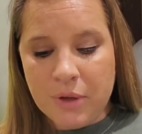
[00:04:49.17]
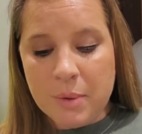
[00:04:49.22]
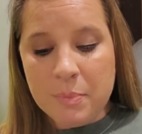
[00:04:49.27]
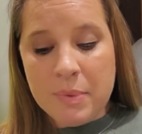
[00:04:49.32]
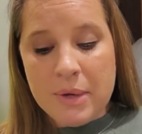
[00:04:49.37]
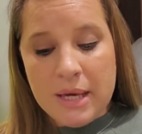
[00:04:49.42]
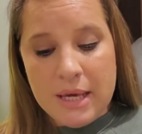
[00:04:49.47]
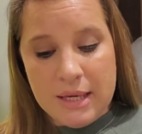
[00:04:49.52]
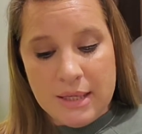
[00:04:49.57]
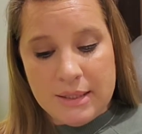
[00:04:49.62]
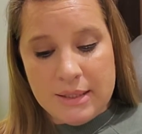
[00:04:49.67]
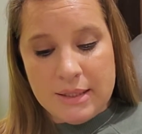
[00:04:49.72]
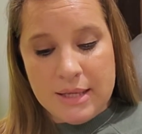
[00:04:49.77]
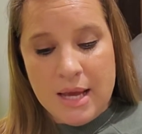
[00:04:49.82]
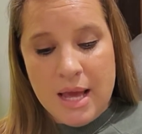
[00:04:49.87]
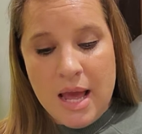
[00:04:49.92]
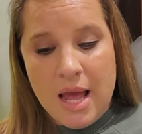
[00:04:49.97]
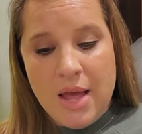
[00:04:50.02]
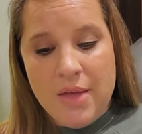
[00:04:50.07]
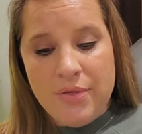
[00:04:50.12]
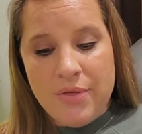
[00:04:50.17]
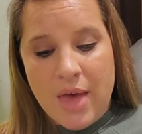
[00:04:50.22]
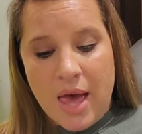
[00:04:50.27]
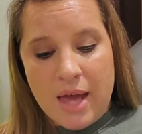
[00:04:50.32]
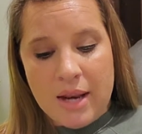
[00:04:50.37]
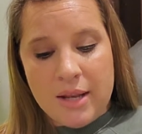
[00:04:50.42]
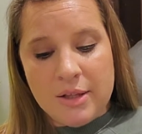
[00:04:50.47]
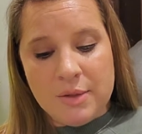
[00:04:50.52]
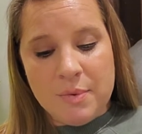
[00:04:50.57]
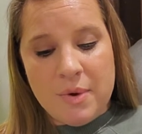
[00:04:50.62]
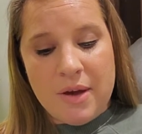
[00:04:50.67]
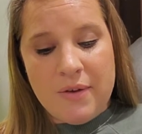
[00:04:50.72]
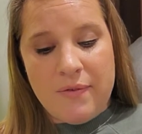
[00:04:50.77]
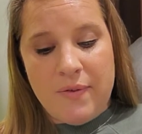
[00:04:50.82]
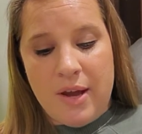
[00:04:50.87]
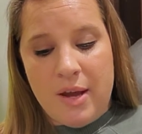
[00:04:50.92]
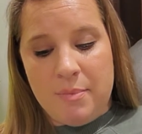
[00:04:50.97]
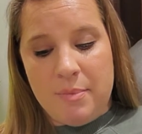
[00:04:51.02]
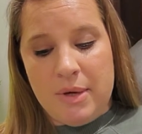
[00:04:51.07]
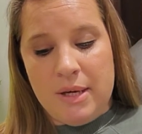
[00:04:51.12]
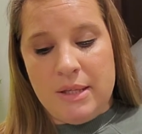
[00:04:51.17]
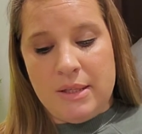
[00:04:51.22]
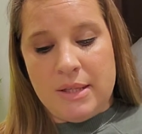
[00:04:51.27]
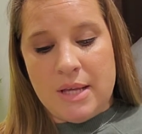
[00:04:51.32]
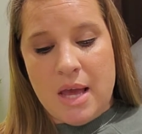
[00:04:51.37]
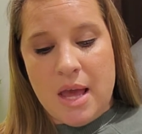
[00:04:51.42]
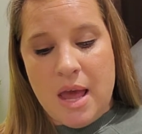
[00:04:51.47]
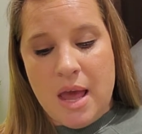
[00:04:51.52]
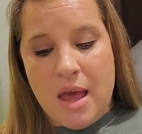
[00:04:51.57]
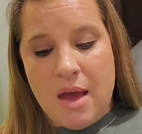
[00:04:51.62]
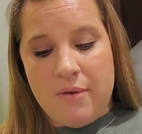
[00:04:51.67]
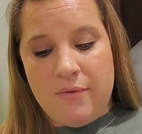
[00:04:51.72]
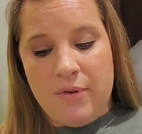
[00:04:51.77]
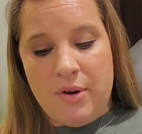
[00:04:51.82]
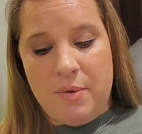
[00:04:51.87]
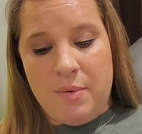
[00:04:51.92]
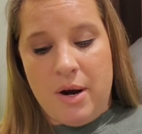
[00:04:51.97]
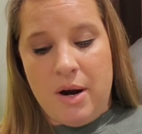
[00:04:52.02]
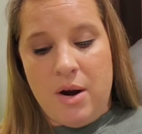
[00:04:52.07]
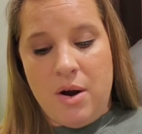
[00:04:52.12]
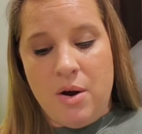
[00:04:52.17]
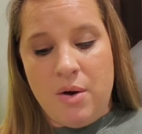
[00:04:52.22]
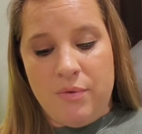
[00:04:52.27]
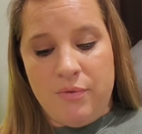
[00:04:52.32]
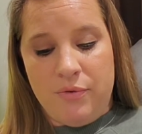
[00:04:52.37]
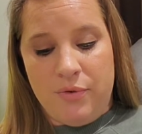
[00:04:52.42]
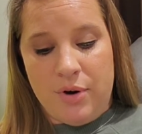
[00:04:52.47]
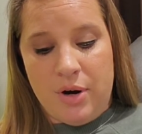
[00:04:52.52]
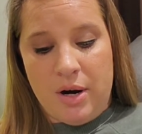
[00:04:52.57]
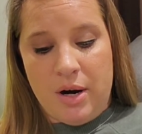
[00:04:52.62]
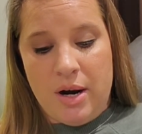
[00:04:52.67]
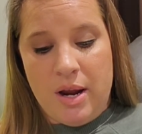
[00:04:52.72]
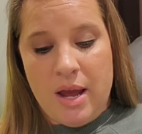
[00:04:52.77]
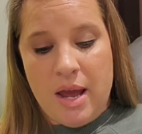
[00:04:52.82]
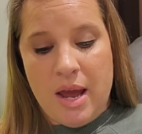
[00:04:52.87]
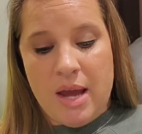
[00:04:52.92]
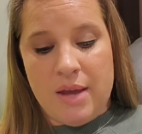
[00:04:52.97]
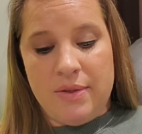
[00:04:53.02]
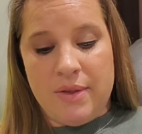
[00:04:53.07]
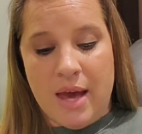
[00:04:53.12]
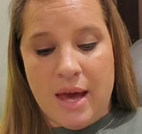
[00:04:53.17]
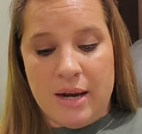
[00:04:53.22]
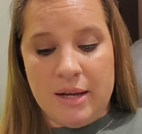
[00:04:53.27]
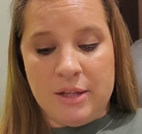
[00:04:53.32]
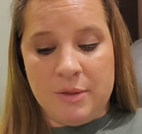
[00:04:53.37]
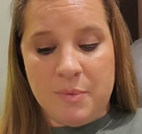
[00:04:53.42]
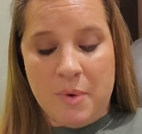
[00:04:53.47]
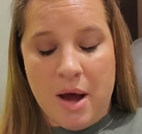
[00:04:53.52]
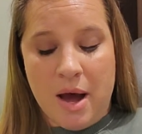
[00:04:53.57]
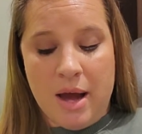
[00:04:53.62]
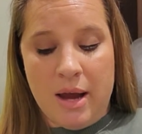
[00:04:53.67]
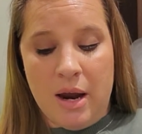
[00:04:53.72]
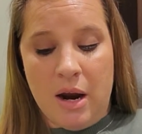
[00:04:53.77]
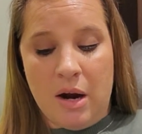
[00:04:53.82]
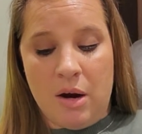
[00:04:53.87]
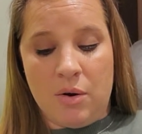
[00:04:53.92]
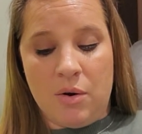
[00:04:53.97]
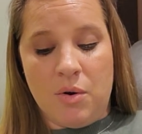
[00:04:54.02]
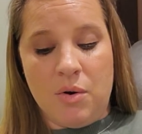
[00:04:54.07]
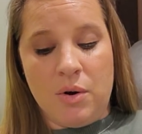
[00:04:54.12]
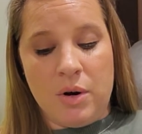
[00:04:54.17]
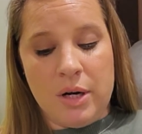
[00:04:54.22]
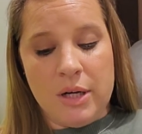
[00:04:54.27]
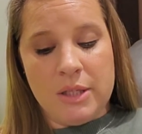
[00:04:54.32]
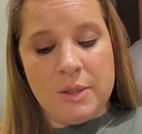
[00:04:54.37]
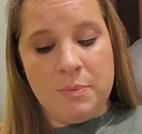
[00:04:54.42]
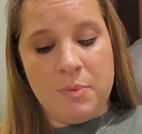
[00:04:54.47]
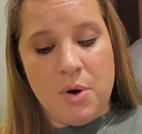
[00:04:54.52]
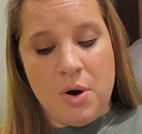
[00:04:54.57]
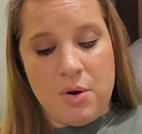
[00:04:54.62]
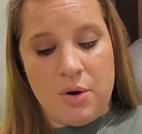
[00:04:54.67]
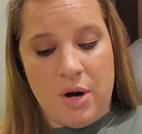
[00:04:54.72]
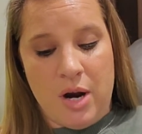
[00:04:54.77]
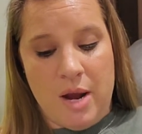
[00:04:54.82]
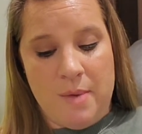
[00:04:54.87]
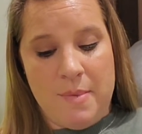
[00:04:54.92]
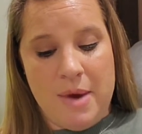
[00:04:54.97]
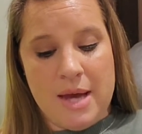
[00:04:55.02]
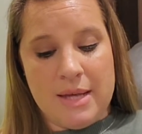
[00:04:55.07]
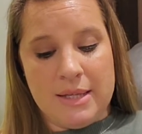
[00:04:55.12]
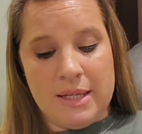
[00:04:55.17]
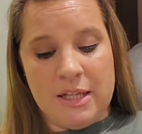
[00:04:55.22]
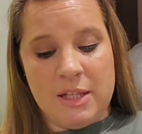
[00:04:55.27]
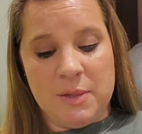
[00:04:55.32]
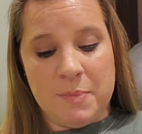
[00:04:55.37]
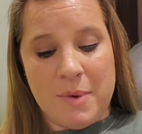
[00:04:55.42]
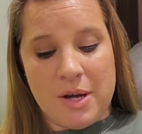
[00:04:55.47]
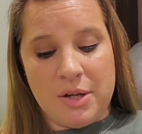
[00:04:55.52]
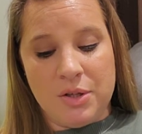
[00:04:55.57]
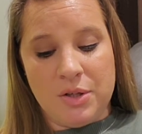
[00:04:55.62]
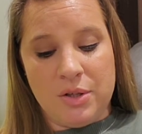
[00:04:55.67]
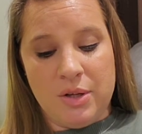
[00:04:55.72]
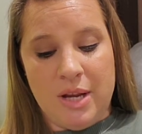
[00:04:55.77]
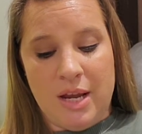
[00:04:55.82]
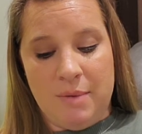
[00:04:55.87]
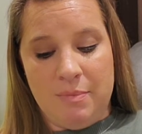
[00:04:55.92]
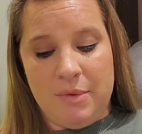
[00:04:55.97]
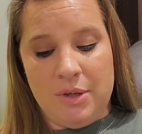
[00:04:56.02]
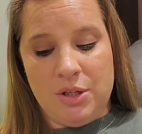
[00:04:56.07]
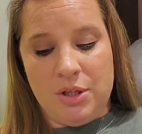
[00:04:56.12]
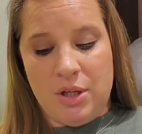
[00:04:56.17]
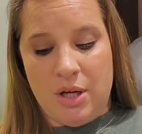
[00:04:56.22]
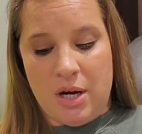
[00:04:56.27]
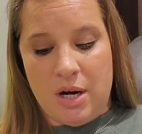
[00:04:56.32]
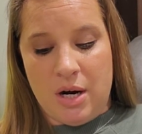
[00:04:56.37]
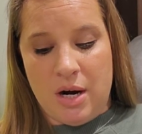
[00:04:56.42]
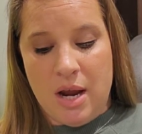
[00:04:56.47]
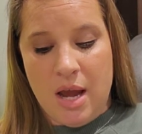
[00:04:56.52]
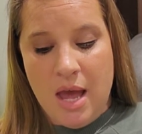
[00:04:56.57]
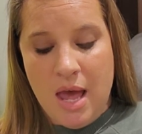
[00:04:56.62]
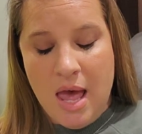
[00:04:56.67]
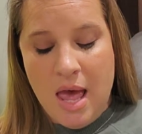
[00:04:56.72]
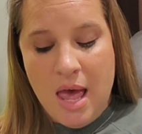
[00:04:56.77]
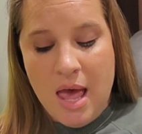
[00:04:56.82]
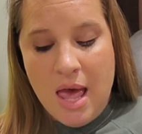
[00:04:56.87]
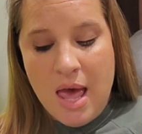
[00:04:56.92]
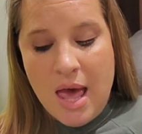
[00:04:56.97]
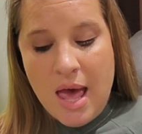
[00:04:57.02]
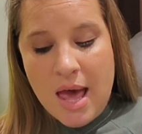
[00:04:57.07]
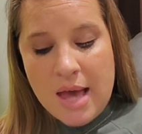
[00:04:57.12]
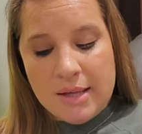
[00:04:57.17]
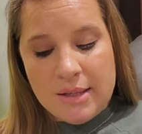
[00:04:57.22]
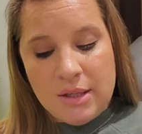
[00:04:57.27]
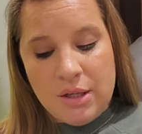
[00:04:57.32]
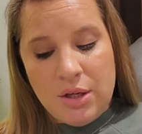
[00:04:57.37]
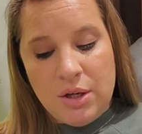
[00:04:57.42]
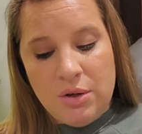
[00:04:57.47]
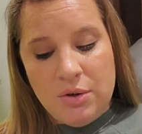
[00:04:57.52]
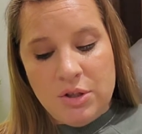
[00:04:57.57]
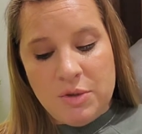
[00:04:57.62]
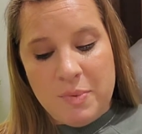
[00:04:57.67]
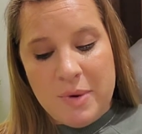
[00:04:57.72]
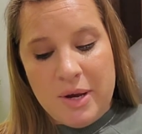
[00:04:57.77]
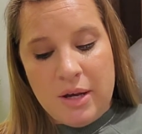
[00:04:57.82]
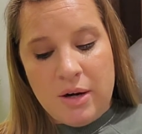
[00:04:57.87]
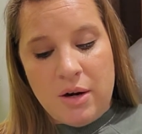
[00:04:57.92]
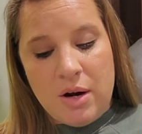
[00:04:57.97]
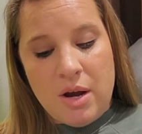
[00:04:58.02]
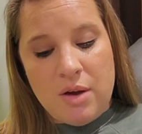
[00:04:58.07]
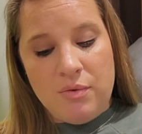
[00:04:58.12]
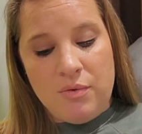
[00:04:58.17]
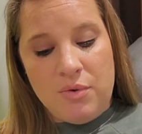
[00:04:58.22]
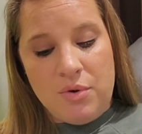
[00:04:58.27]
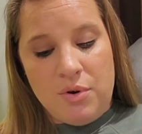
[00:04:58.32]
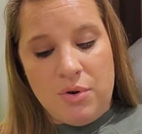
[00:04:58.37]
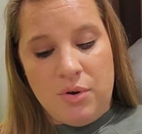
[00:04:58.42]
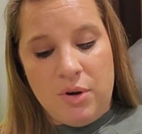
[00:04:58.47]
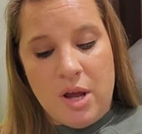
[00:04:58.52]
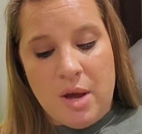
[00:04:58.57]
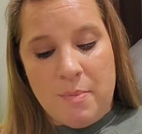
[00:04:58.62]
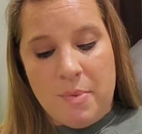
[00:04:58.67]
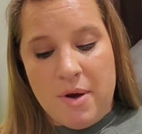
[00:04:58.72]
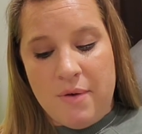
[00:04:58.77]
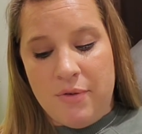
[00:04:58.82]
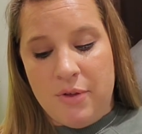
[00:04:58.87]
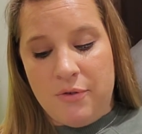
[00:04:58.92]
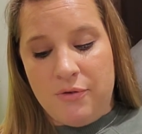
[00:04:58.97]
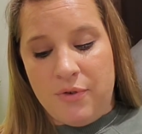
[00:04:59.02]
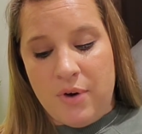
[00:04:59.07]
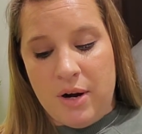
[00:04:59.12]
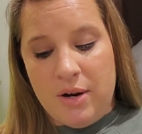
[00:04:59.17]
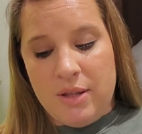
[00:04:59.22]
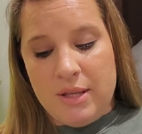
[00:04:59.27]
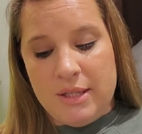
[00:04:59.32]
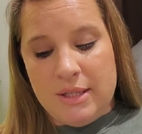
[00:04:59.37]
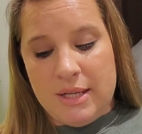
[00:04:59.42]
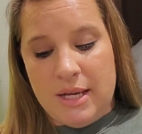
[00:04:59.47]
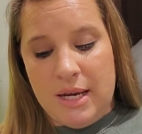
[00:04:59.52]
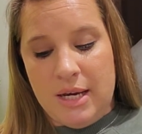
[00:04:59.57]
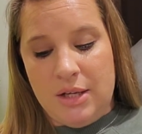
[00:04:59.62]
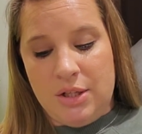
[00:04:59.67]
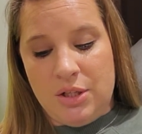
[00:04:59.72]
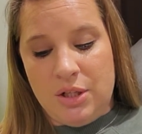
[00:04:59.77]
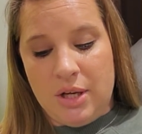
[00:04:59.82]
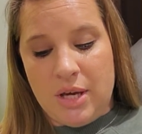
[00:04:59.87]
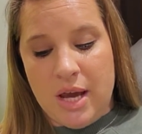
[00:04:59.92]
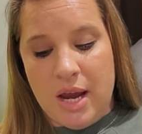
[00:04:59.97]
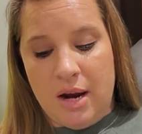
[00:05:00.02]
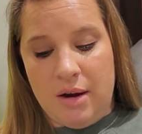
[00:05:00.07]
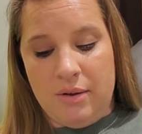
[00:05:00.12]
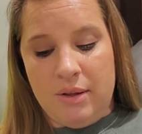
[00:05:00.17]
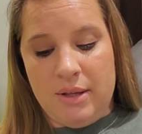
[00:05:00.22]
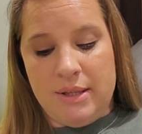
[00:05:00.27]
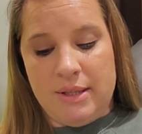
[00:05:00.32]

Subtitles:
Peace. That is what families everywhere hope for, and that is why our chorus program has a special name this year. As the huge banner unrolled above the front of the stage, Carolyn